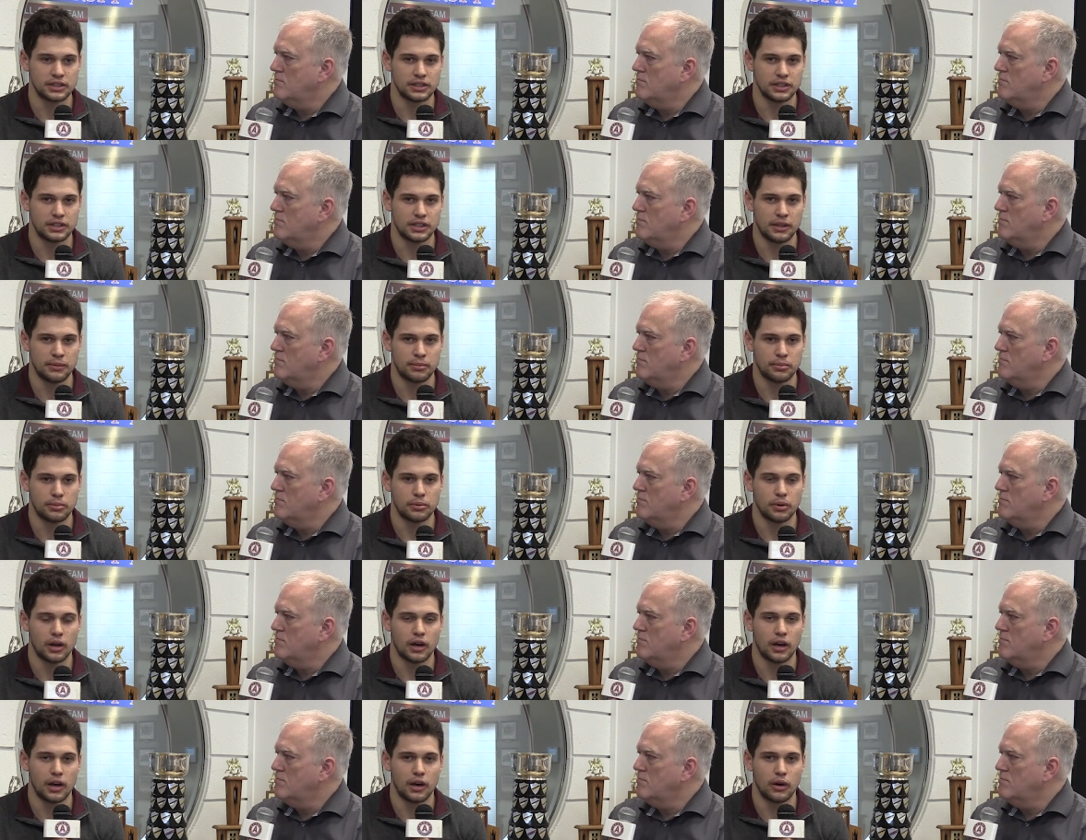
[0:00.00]
Speaker 1: in deep.
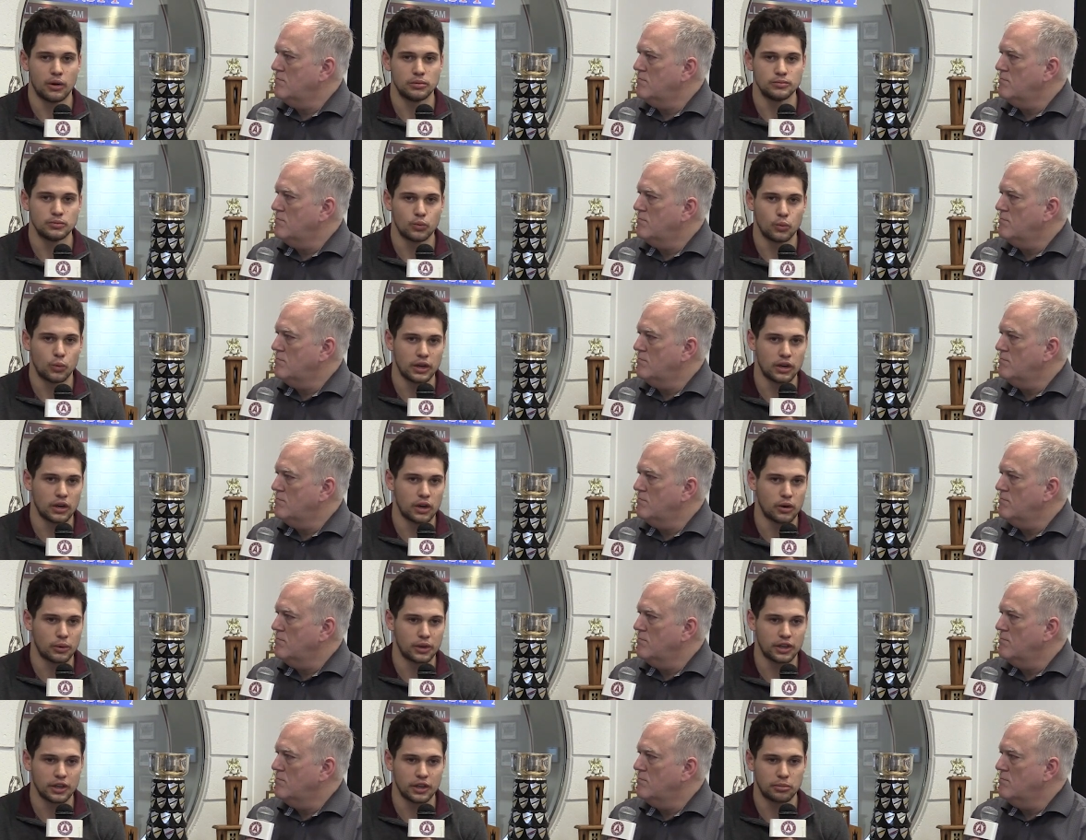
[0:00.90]
Uh, we know
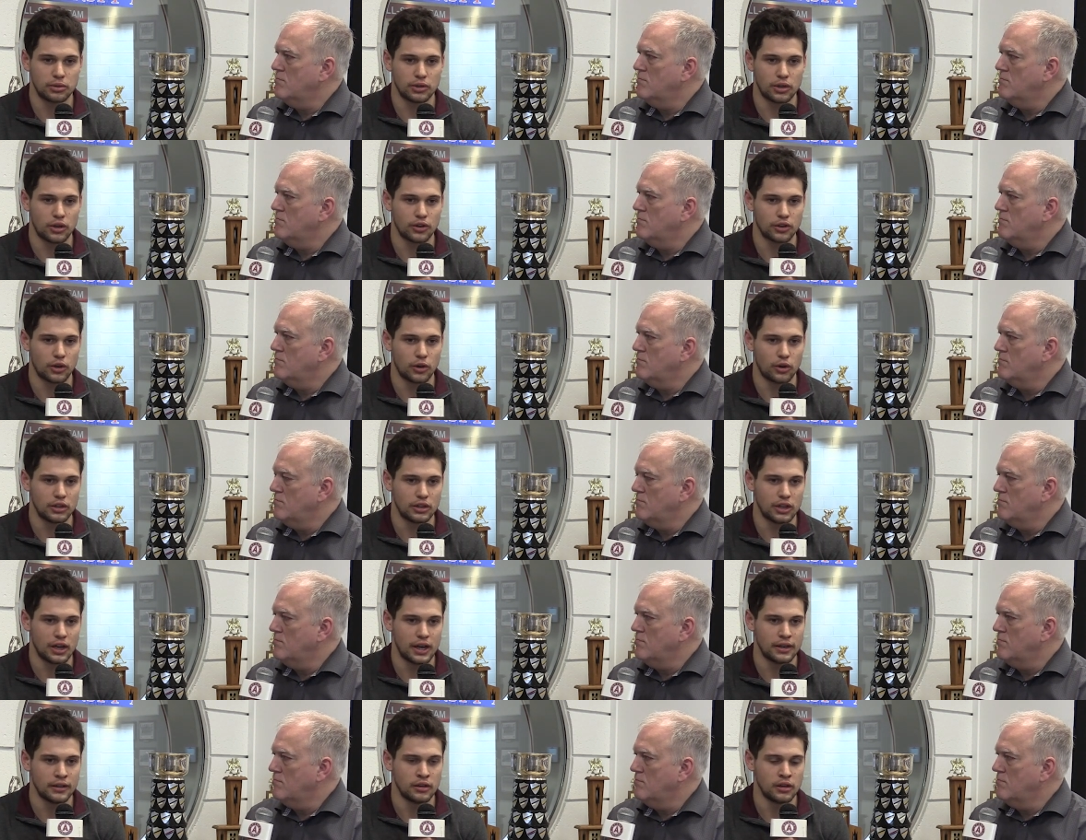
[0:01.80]
we're good below the goal
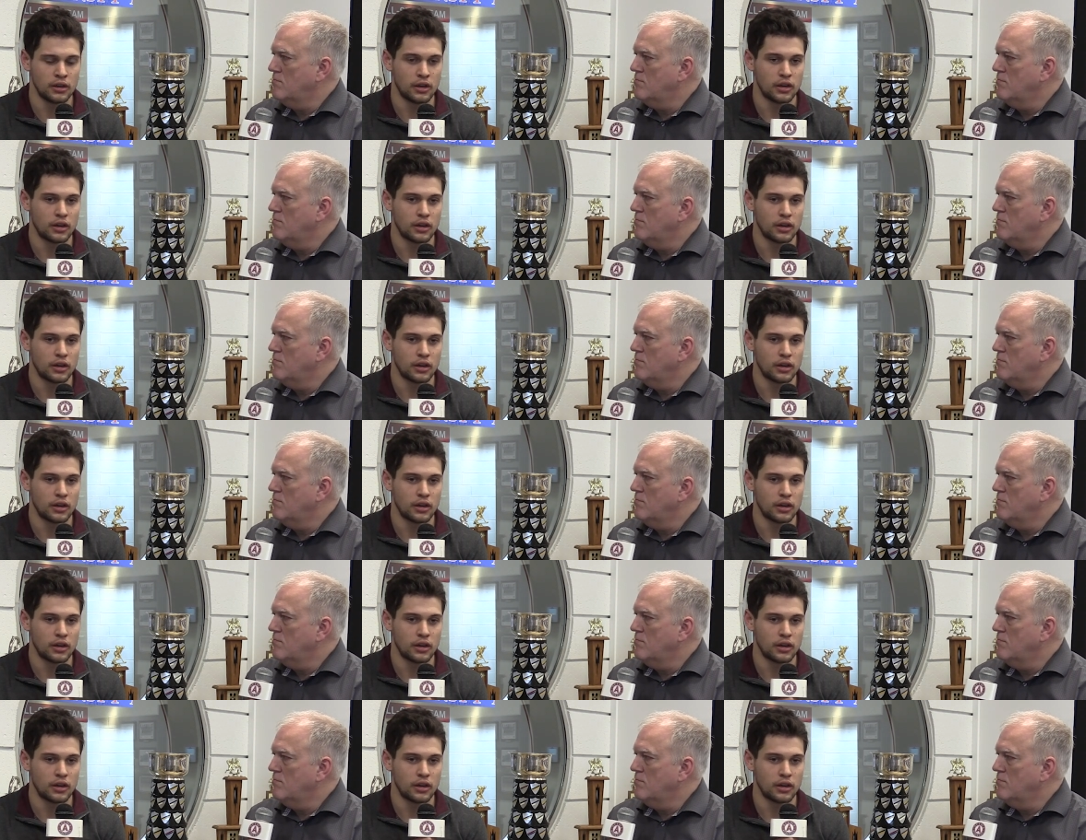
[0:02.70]
line,